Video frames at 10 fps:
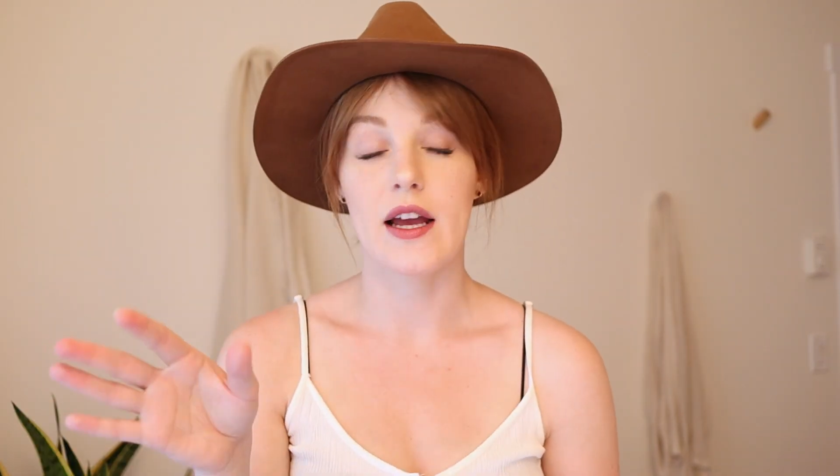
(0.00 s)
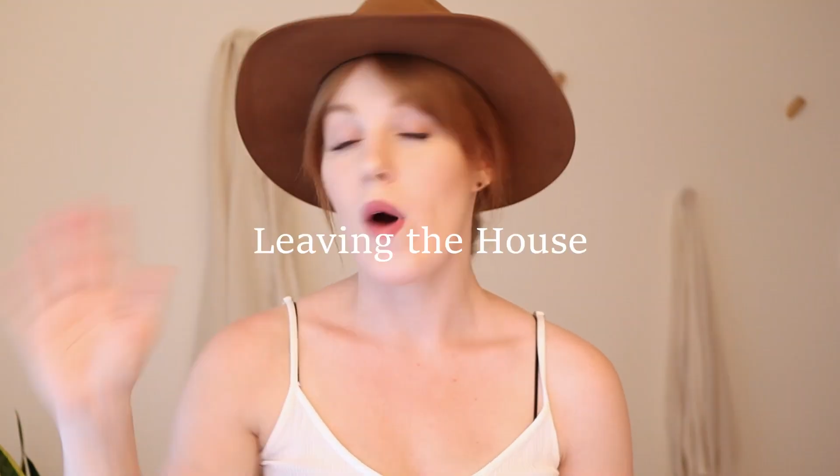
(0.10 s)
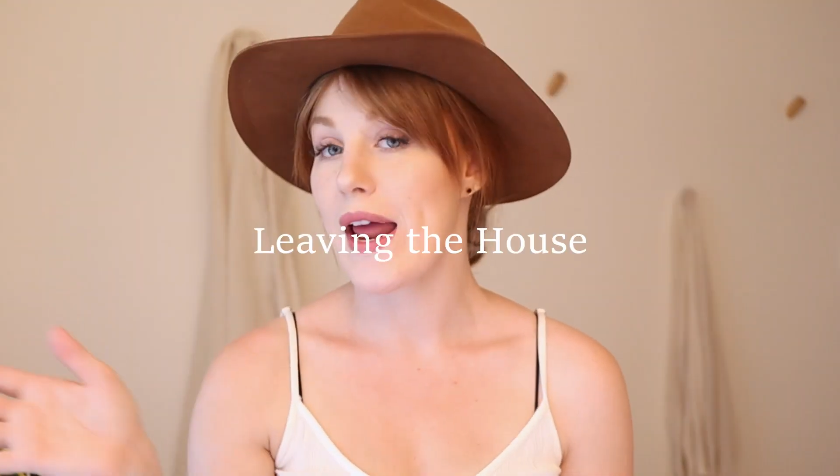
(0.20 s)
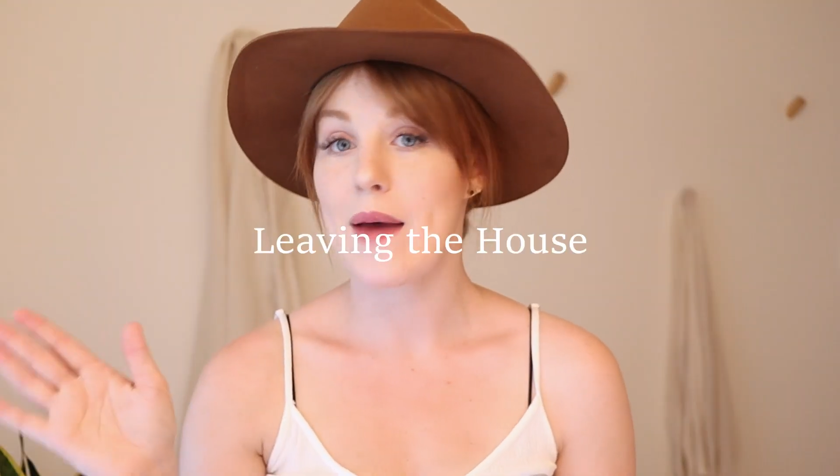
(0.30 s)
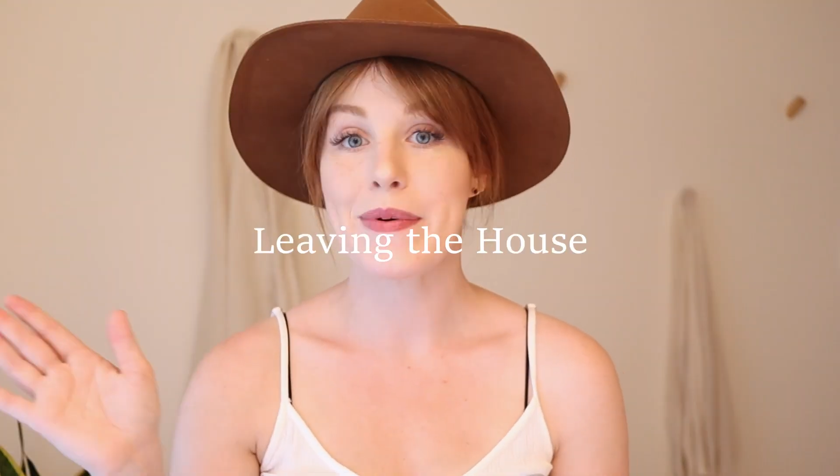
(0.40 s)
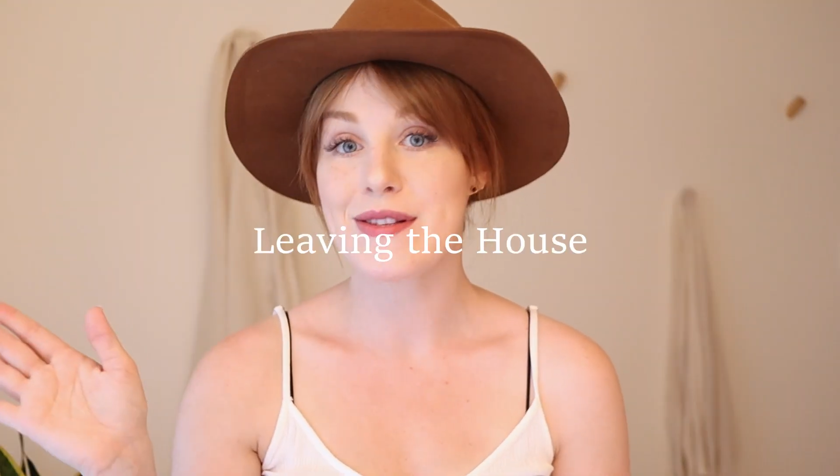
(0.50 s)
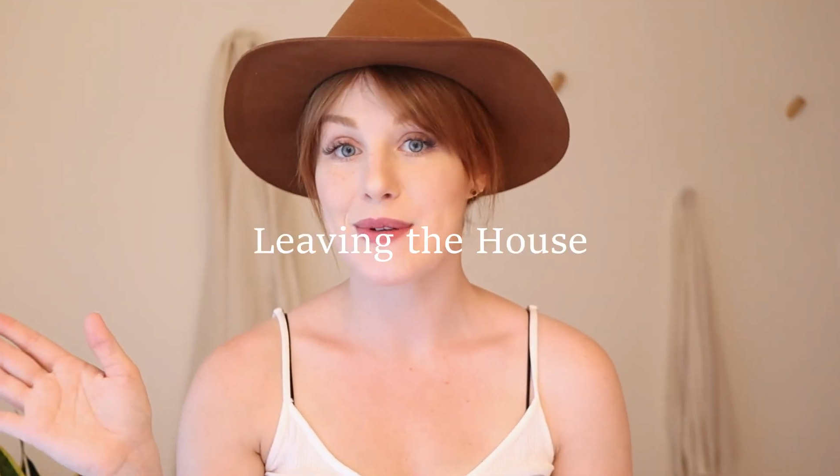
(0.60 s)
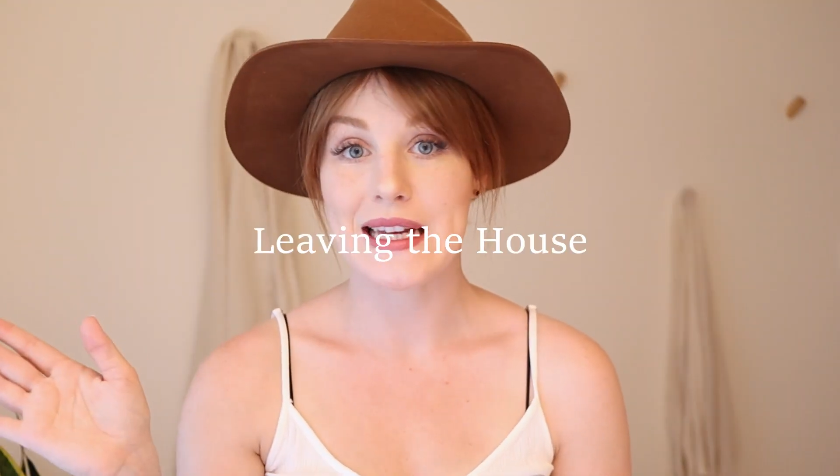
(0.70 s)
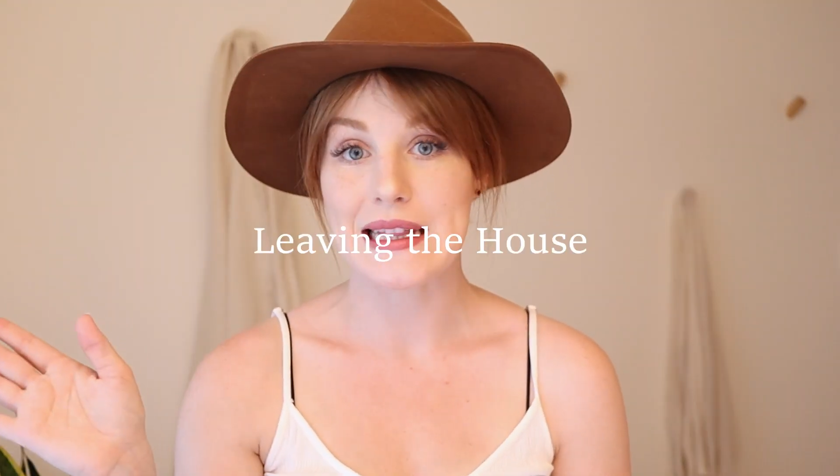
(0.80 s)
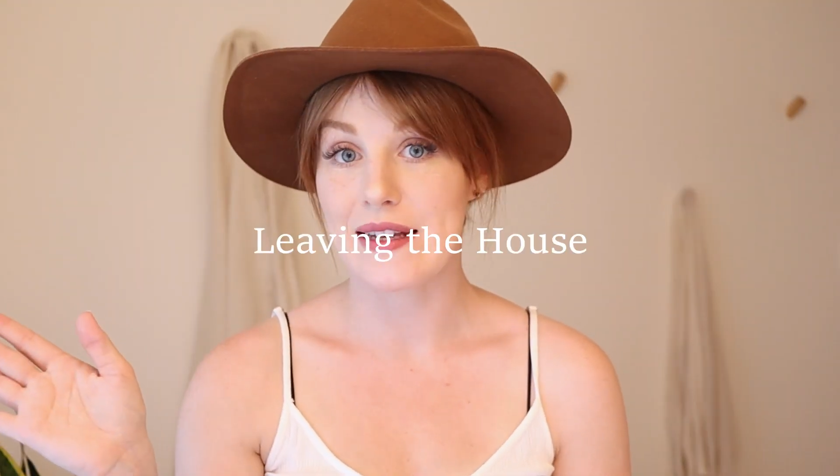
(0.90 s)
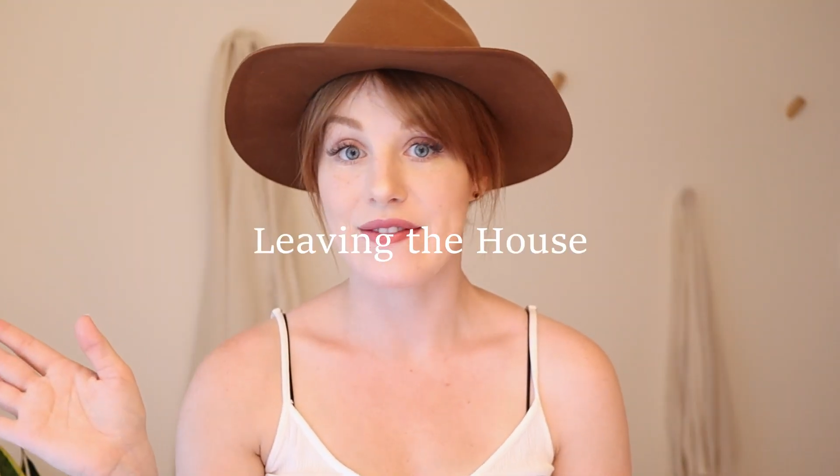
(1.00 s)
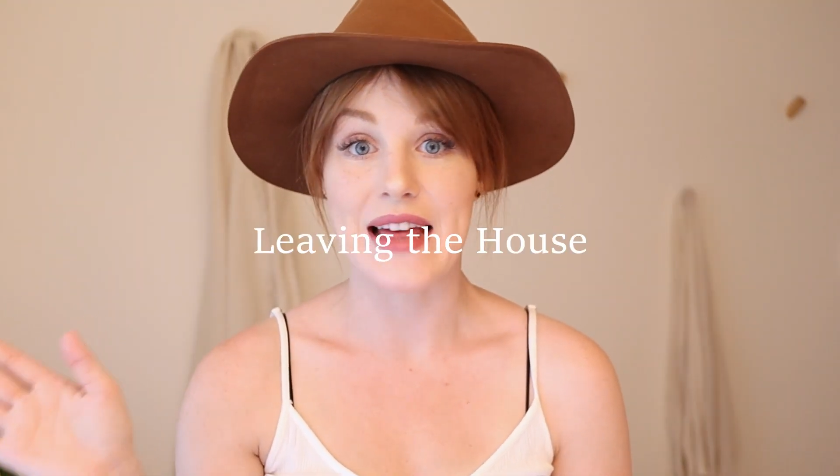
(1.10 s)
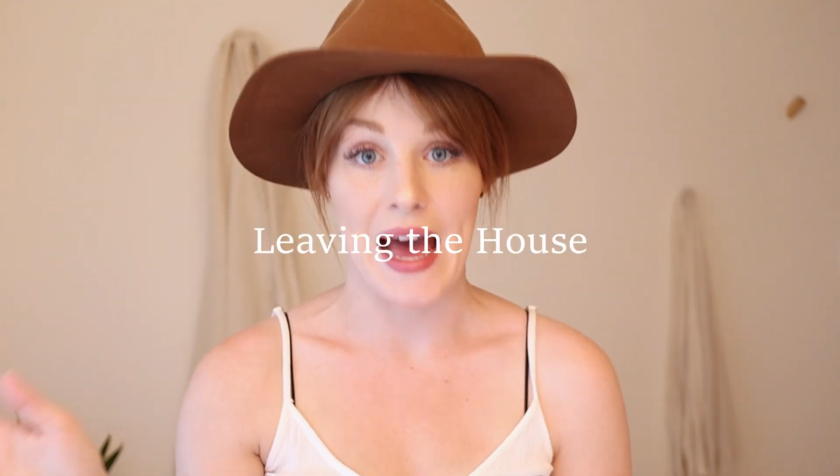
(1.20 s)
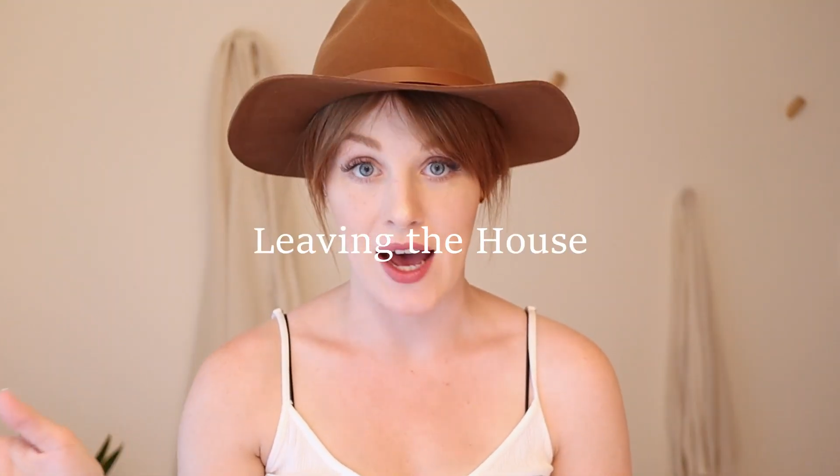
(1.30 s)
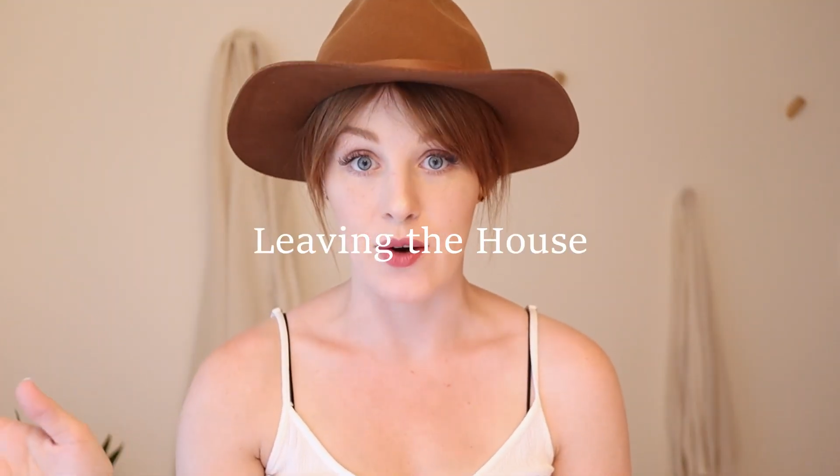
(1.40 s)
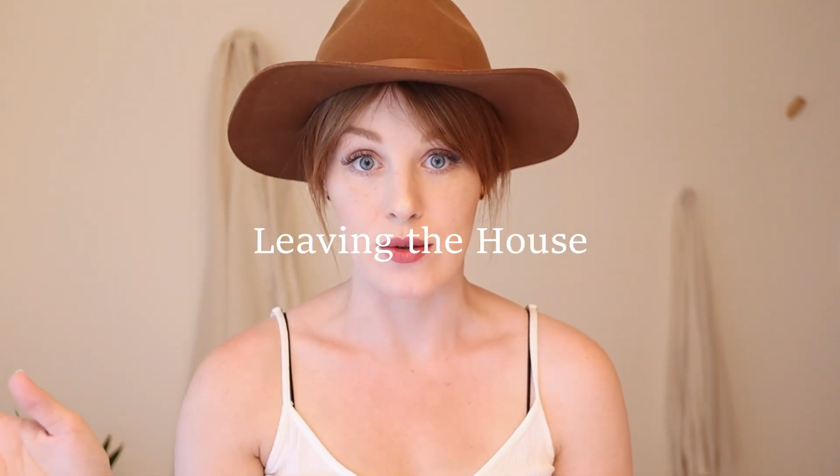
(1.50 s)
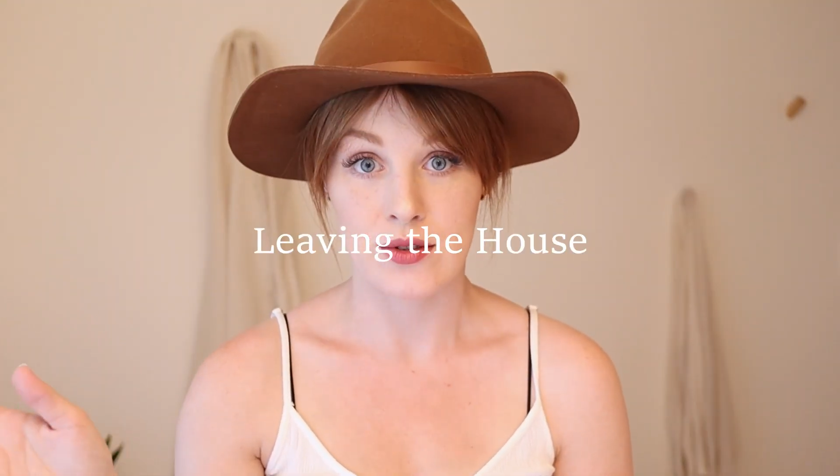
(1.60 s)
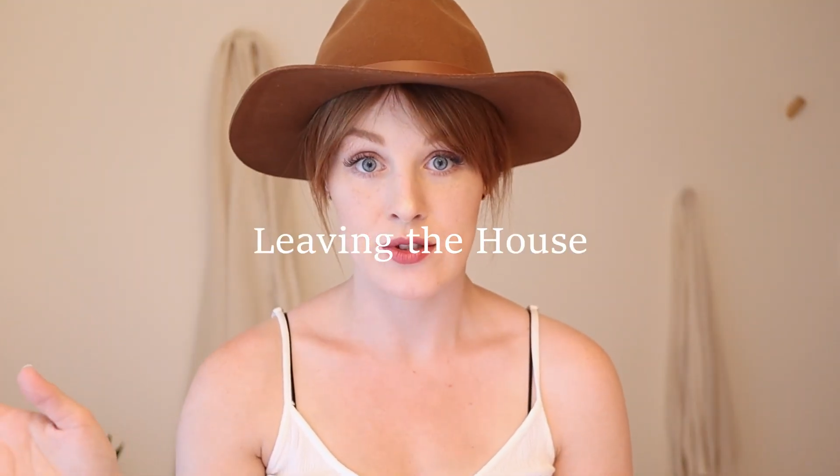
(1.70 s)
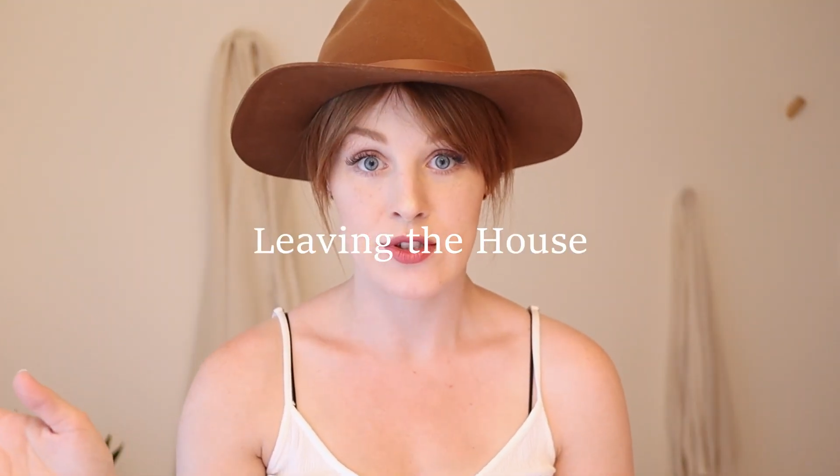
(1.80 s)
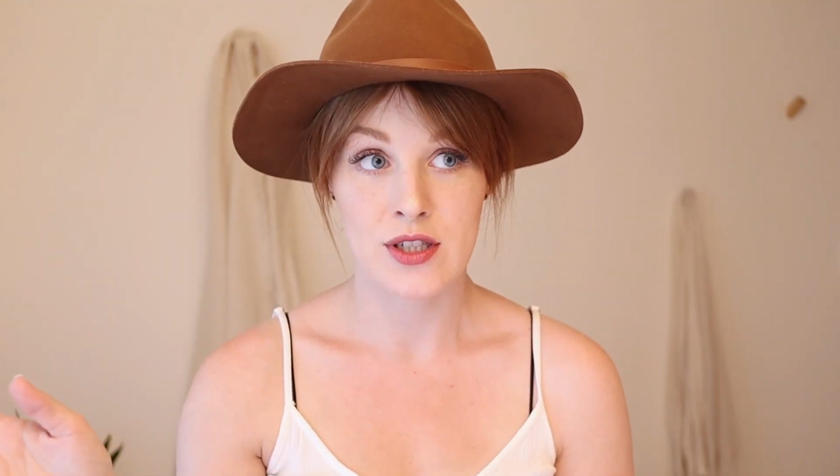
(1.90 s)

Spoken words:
what happens when I leave the house?